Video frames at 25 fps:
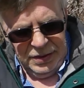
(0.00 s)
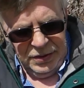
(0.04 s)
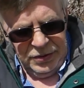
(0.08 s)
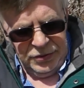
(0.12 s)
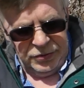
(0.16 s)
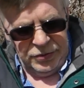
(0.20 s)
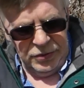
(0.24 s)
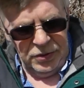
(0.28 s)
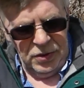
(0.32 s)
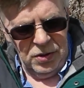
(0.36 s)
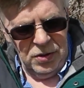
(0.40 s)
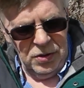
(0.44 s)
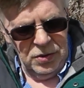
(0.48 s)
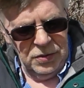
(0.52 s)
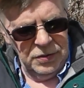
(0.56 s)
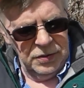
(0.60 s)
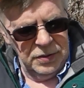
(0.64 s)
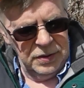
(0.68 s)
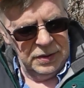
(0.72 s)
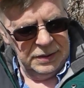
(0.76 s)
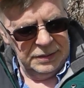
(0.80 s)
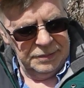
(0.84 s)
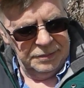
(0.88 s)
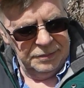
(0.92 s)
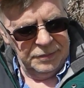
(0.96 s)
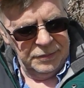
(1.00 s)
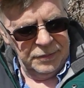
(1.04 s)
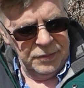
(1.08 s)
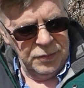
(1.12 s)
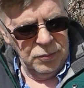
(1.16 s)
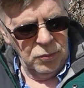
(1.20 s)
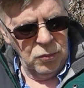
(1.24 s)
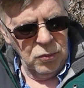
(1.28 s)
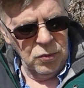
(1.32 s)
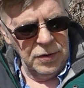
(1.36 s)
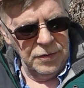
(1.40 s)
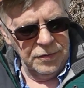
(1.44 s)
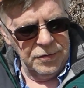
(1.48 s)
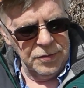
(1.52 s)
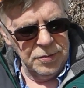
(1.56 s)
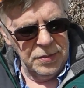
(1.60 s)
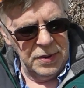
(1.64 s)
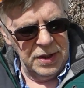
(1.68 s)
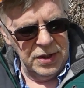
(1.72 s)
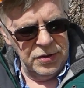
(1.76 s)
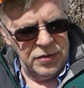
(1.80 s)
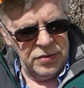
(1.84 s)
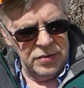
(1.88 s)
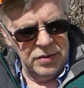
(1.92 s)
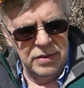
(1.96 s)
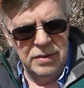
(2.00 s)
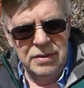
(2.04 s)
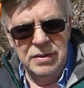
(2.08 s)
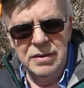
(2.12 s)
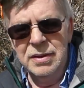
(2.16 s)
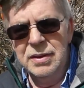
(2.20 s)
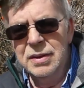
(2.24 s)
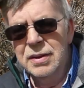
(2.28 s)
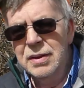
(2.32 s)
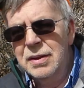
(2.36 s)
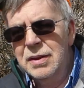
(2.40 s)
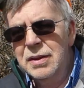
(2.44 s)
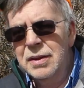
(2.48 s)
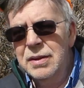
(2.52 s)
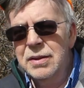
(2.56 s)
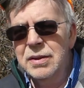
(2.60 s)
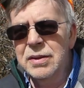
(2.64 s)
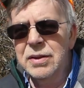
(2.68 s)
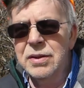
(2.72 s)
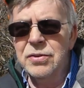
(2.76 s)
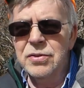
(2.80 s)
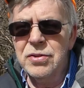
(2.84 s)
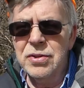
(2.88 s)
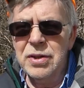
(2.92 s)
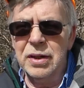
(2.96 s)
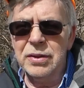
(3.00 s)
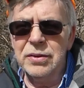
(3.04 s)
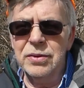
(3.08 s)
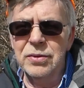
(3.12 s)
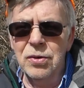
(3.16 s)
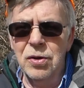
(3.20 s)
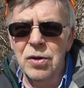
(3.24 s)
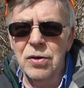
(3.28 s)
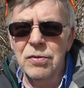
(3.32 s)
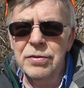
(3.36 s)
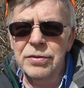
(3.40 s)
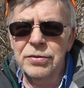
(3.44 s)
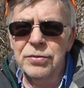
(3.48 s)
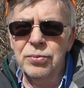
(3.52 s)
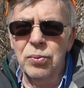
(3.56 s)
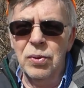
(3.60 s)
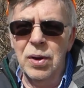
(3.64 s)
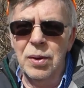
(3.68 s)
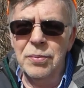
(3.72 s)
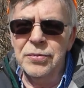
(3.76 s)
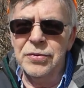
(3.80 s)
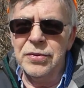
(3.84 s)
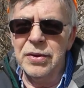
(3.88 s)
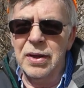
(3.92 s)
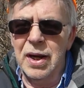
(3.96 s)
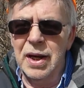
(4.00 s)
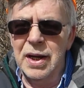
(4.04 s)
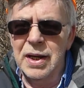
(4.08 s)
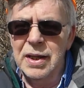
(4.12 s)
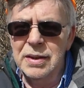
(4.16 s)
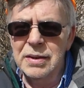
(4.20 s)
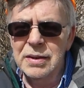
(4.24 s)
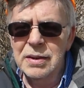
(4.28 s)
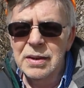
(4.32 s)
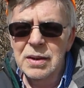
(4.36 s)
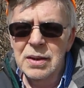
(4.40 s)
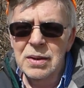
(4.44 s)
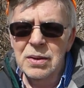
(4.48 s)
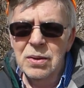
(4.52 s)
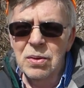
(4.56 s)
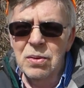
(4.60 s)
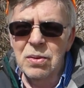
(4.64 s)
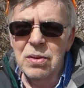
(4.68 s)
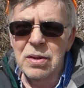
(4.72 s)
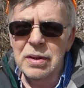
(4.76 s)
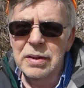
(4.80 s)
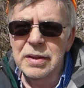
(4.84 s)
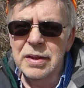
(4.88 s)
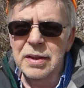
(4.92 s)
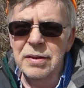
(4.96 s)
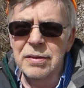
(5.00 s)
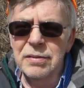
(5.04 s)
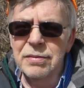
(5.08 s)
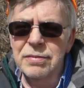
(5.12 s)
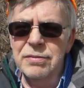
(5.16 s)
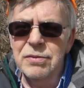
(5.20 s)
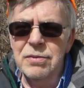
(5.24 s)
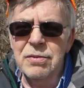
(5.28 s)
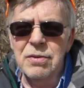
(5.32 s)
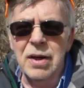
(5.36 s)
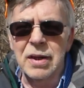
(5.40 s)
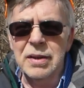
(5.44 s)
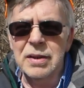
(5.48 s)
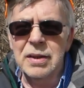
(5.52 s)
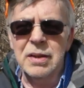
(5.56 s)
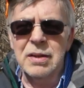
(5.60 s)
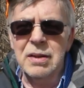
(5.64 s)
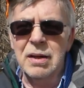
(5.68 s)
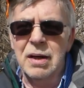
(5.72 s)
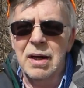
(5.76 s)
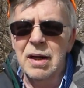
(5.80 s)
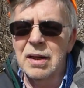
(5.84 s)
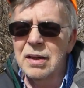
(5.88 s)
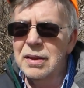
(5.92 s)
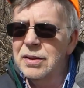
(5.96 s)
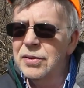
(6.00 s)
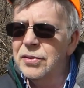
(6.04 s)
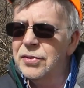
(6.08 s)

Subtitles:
So, for more information, you can check the Orvis website or give Greg a call.